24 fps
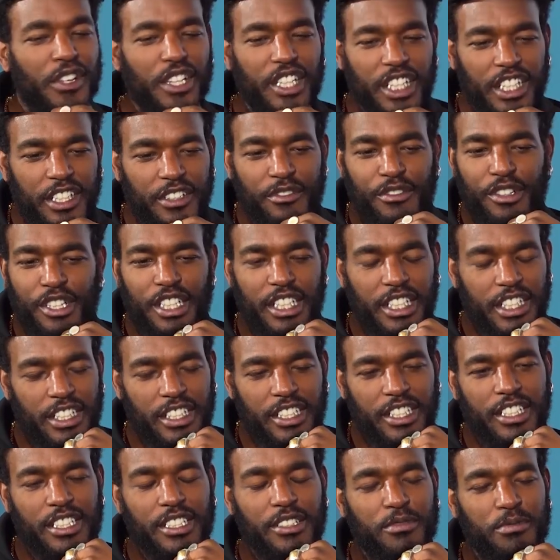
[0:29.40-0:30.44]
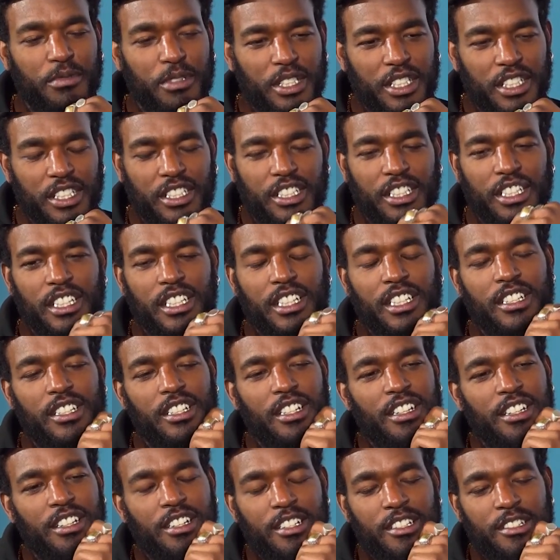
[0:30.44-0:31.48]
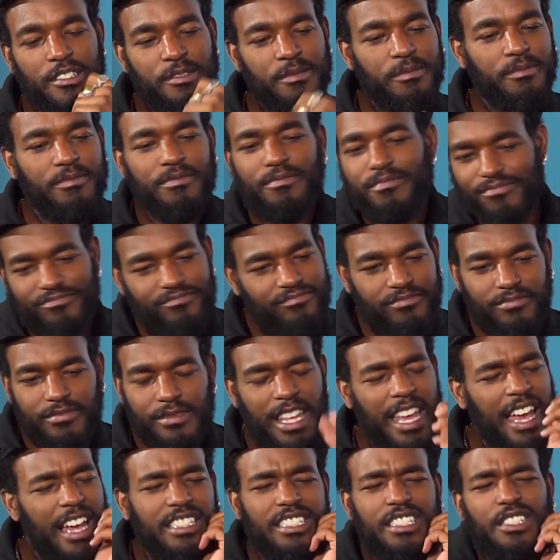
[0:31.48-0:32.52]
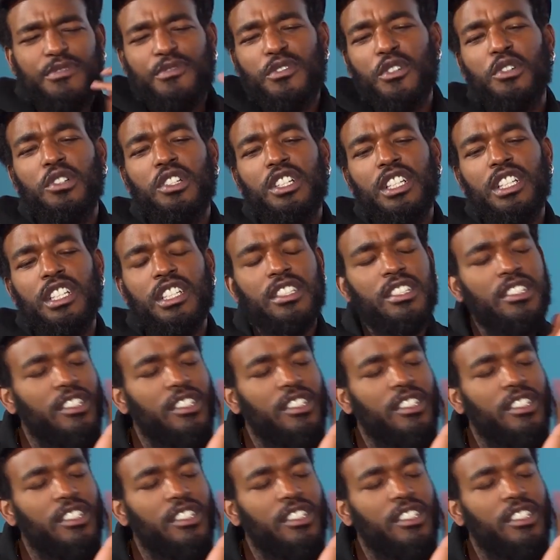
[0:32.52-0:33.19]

Feeling really good, really good. Um, yeah, I just feel good.